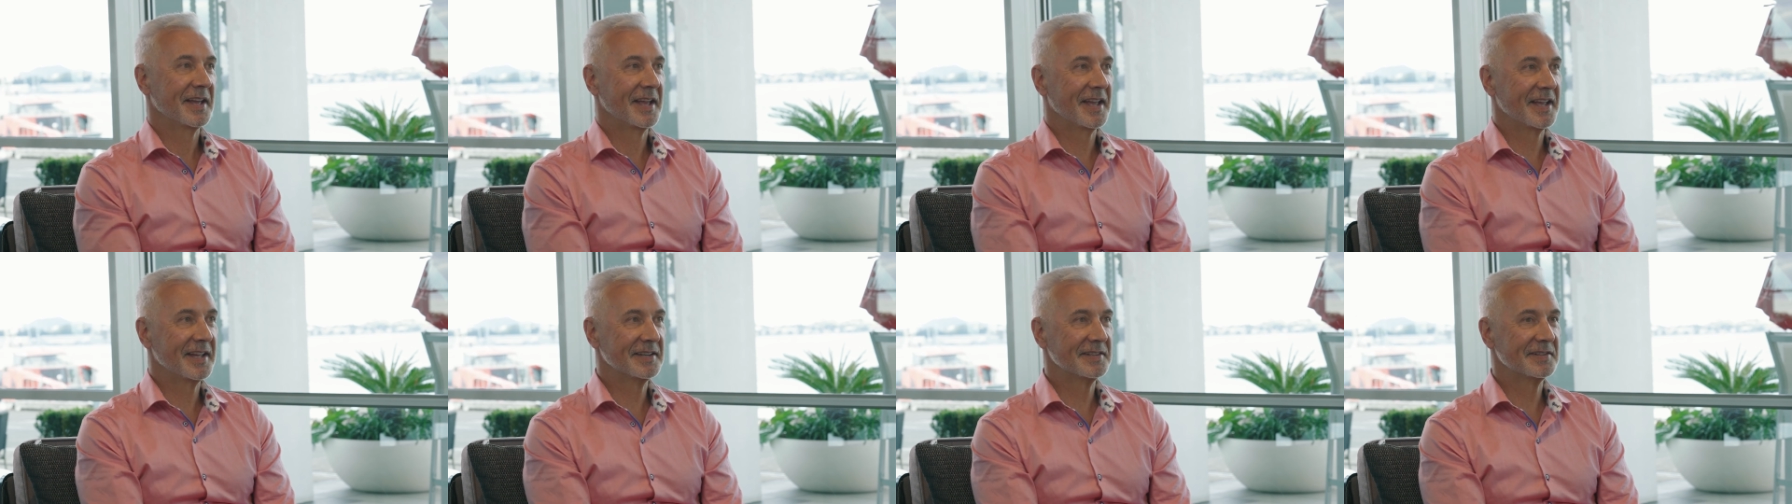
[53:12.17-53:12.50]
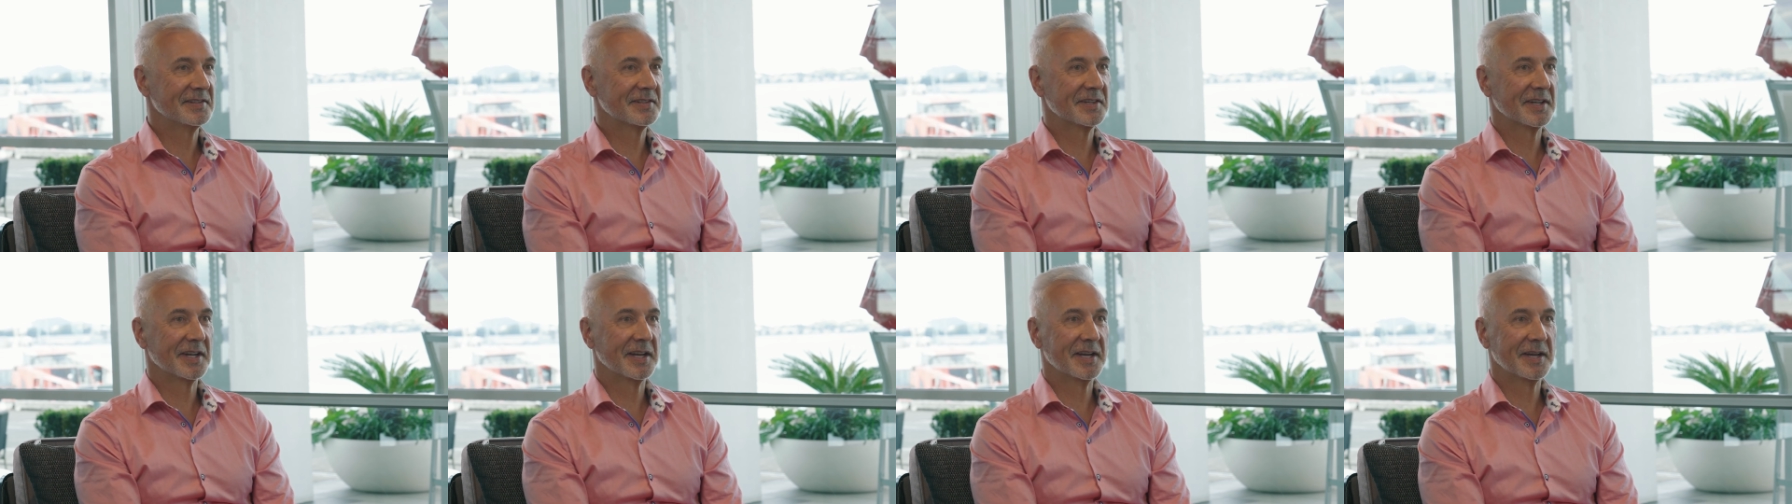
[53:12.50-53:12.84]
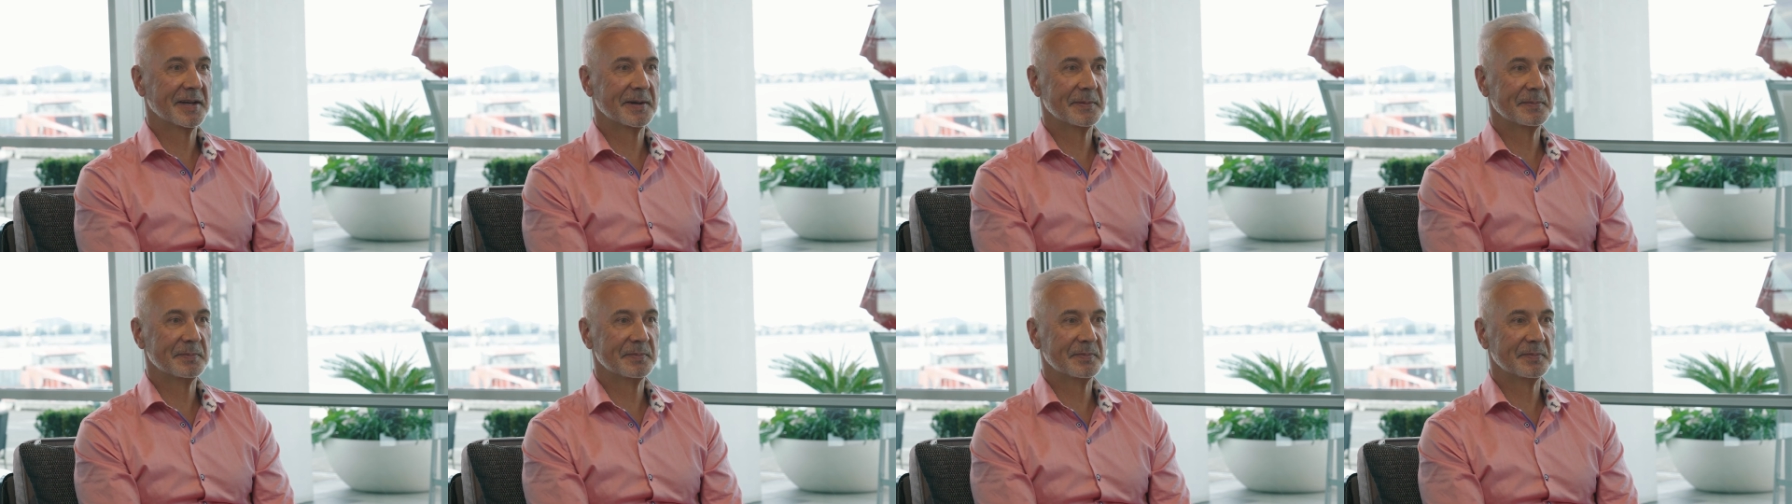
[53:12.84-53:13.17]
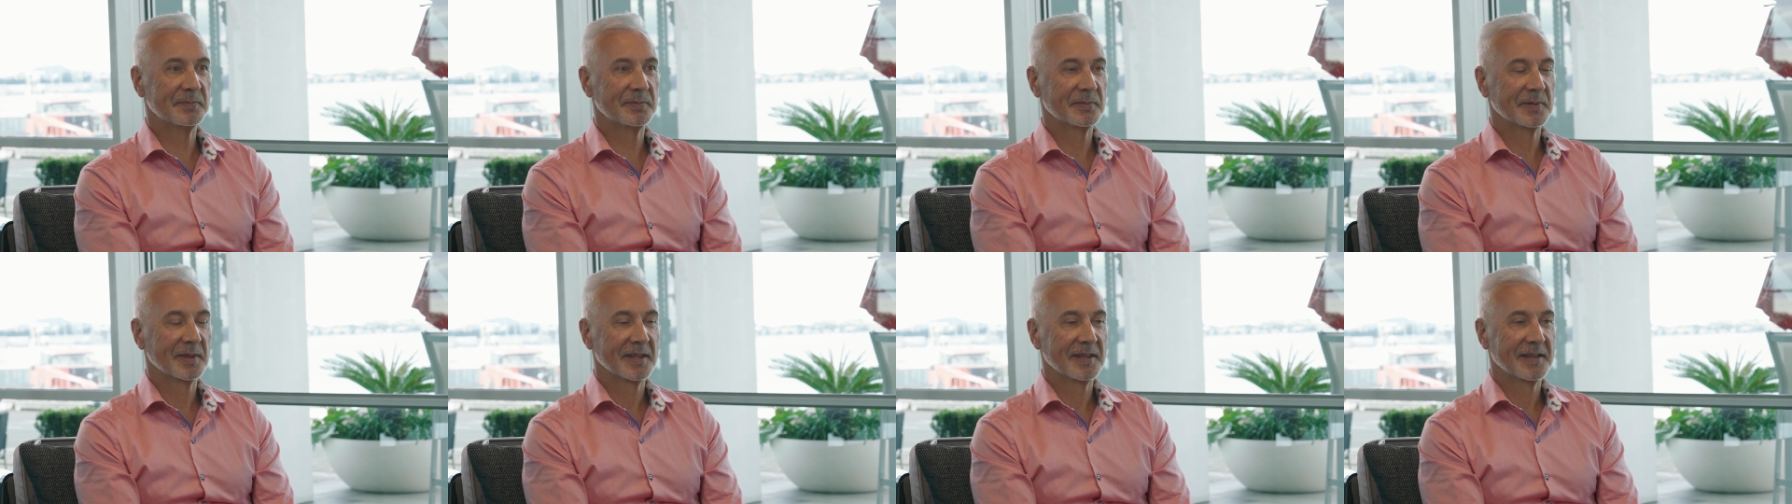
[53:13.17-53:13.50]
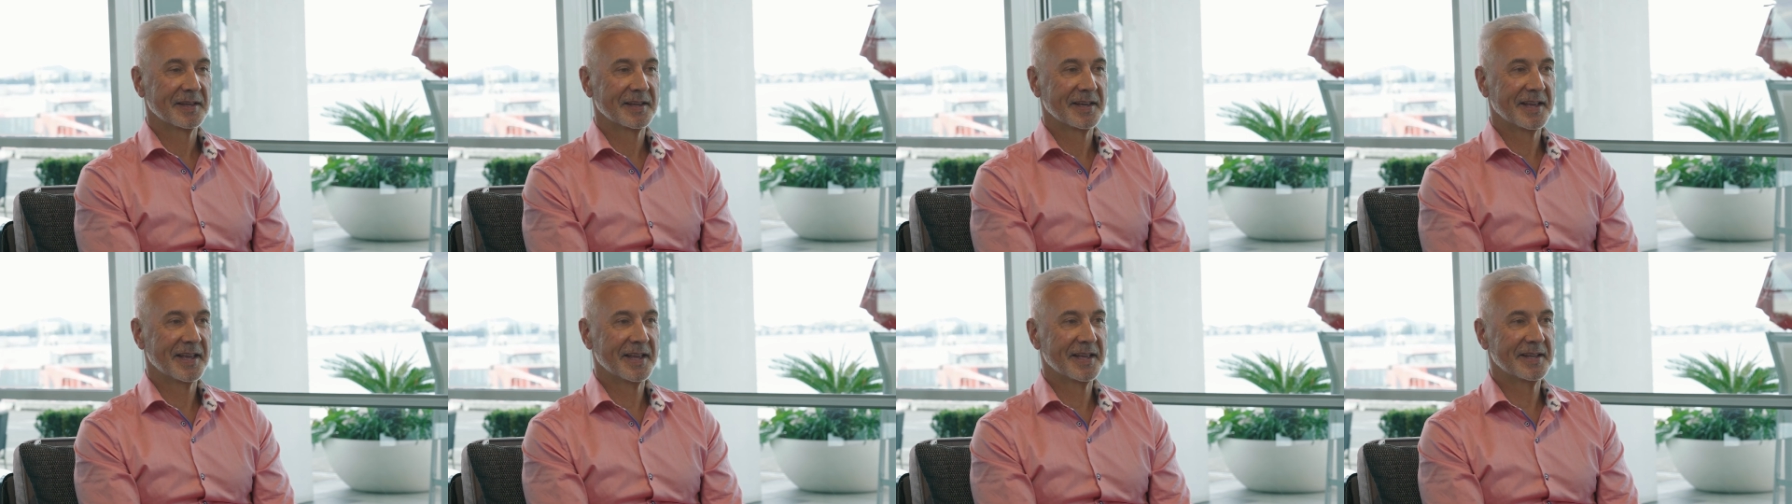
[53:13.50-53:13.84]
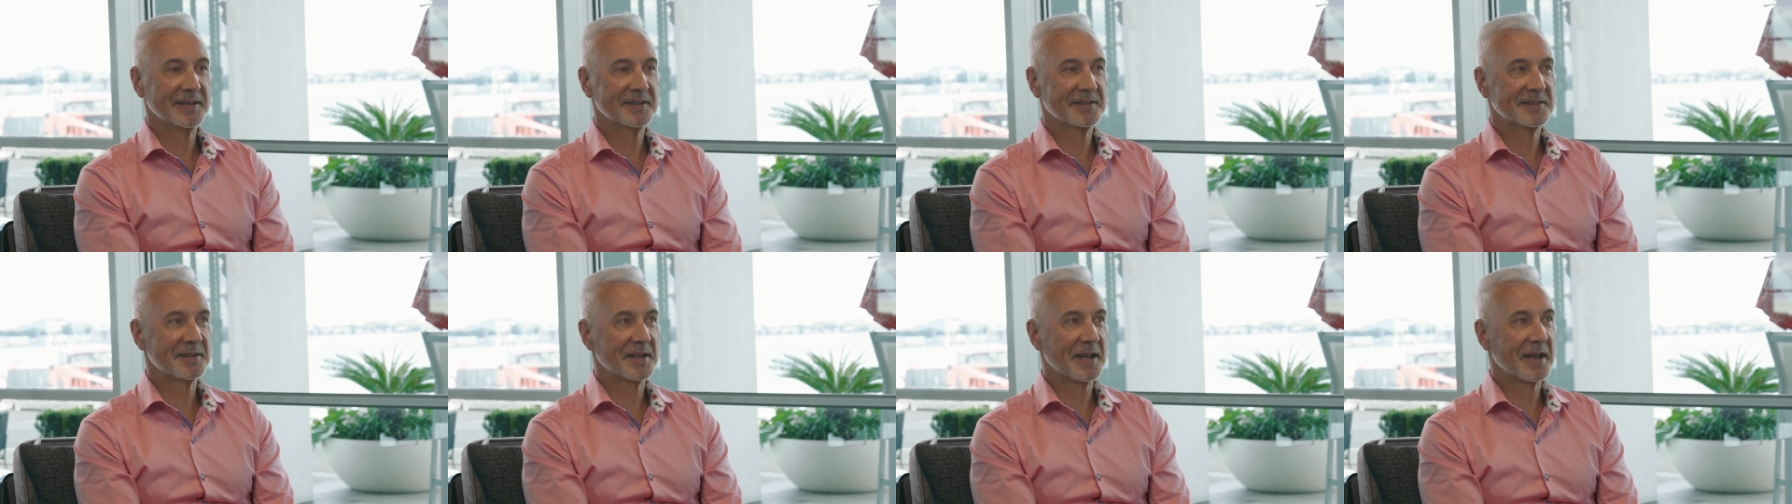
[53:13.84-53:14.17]
and um,
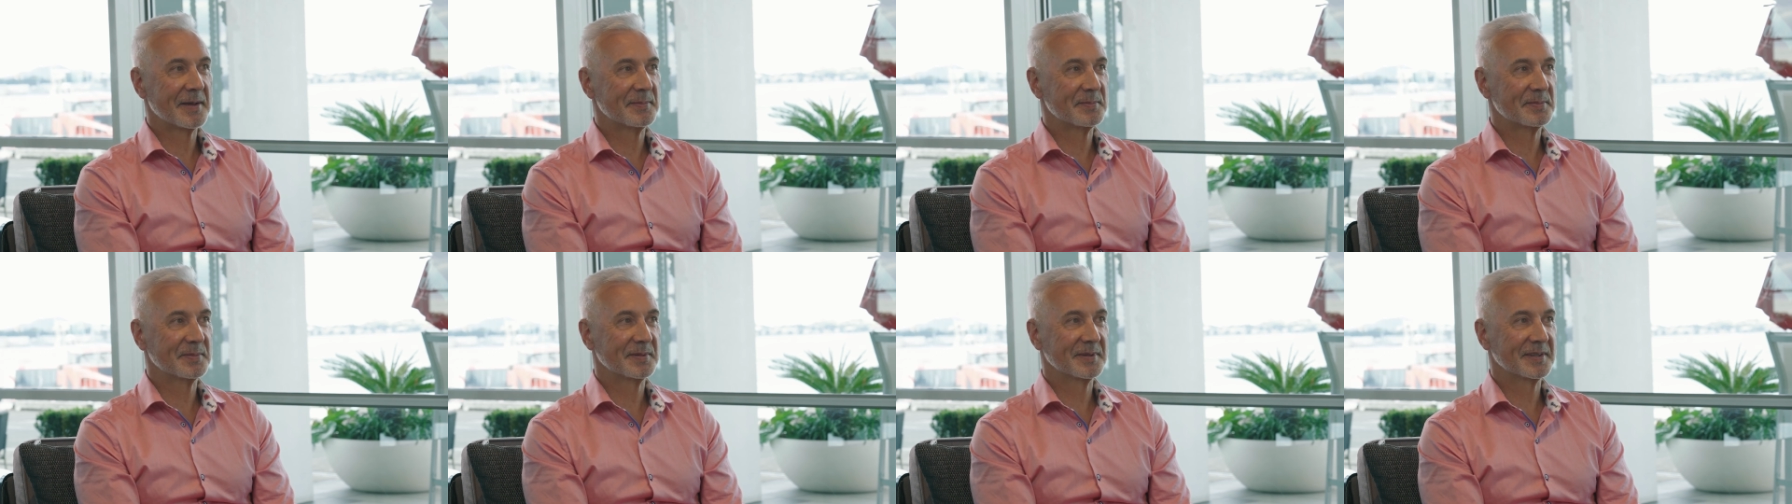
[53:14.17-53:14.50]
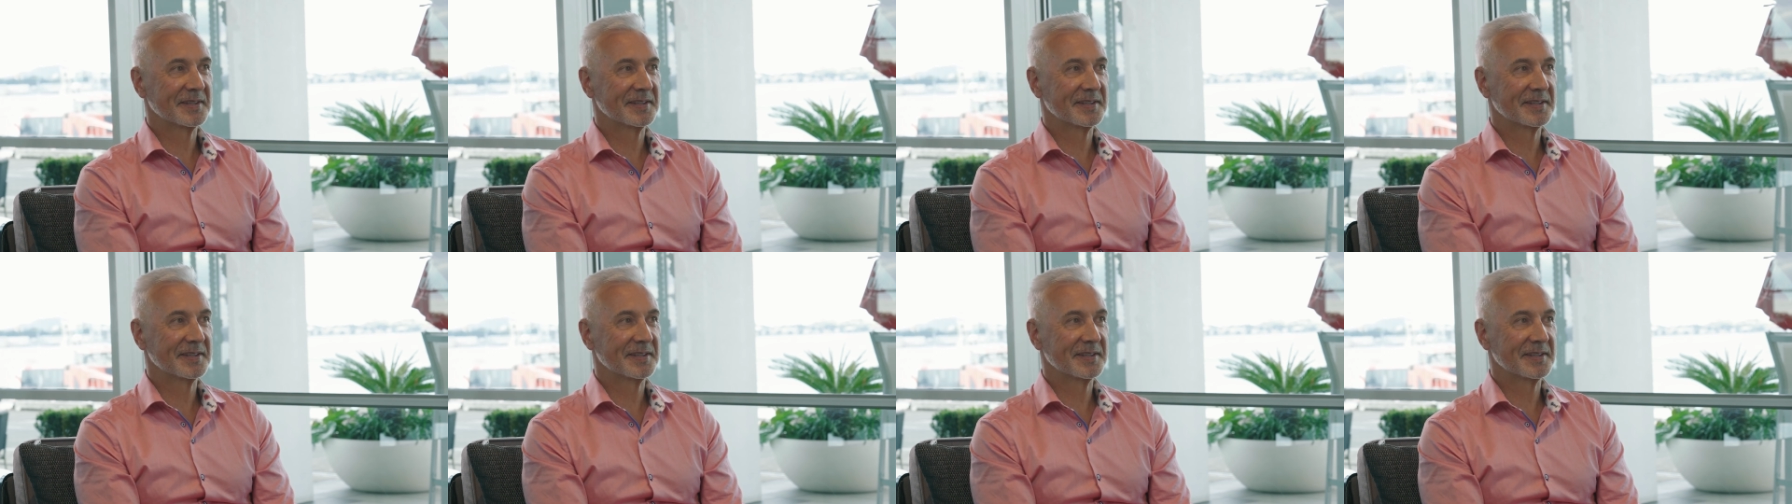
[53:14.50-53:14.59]
and up